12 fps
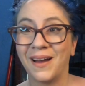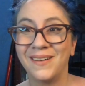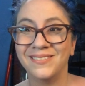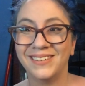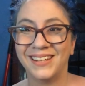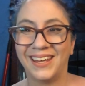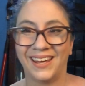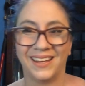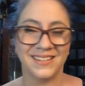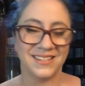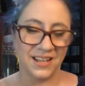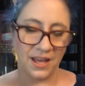probably
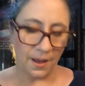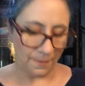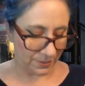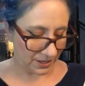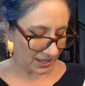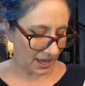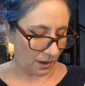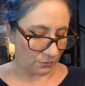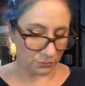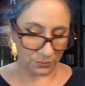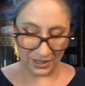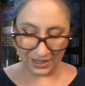can't. But yeah,
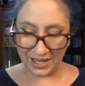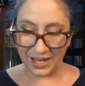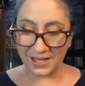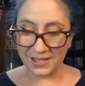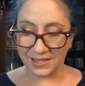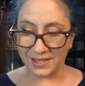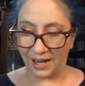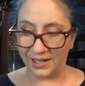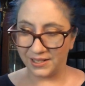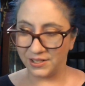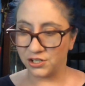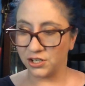really
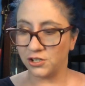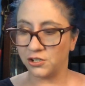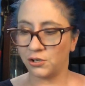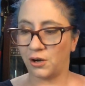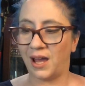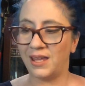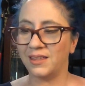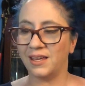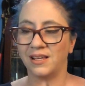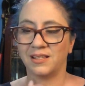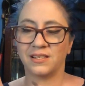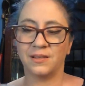excited to try
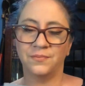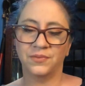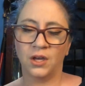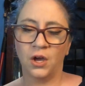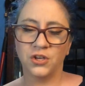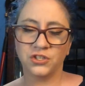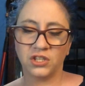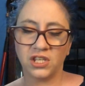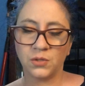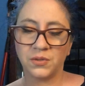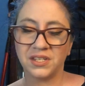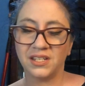this. So
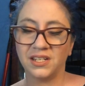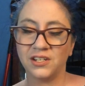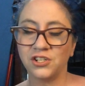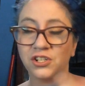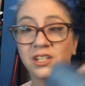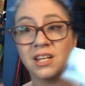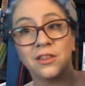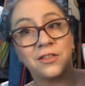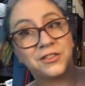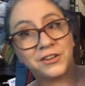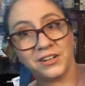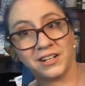this was initially
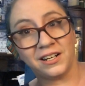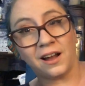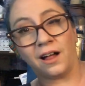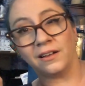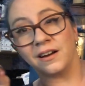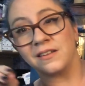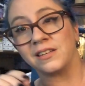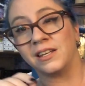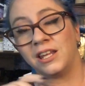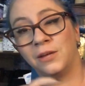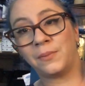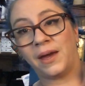$30 and
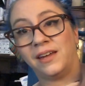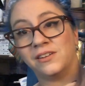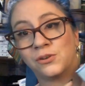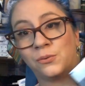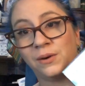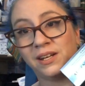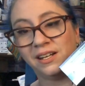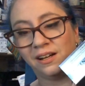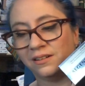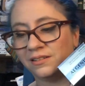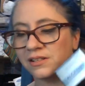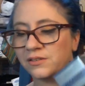he paid
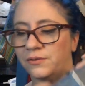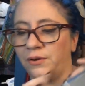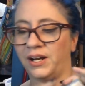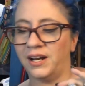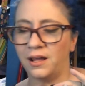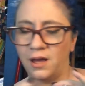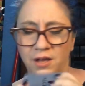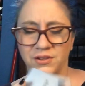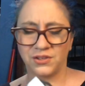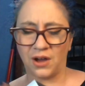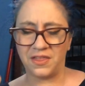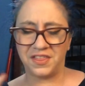$20 for it.
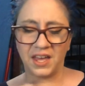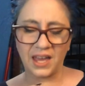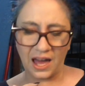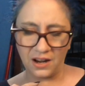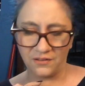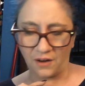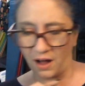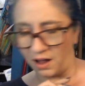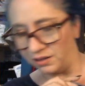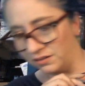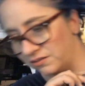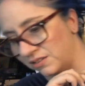So I think out of
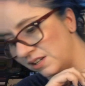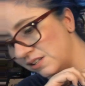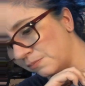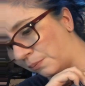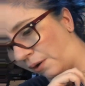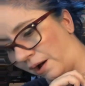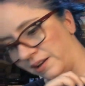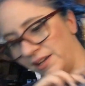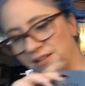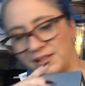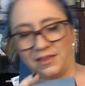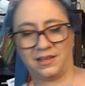all of these
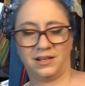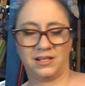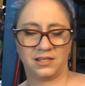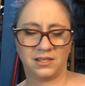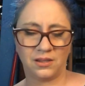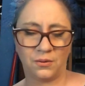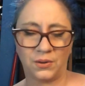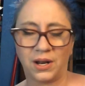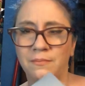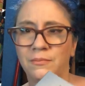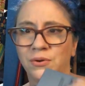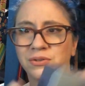products, I think this is the one
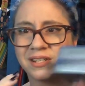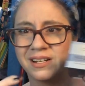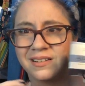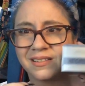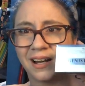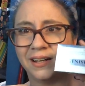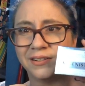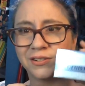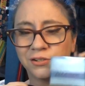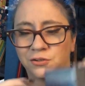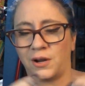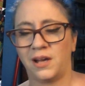I'm most excited
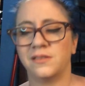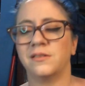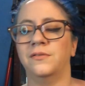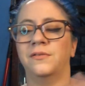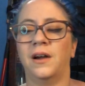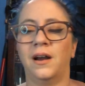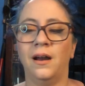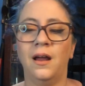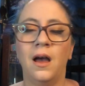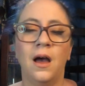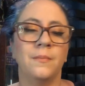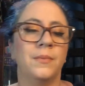to try so far.
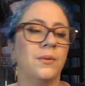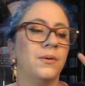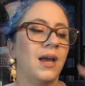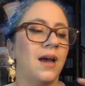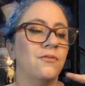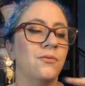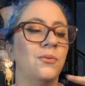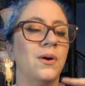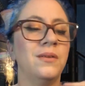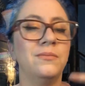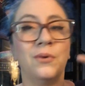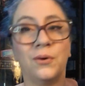But we have
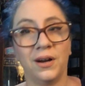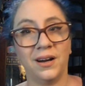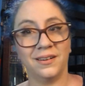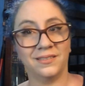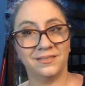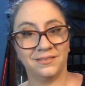one more.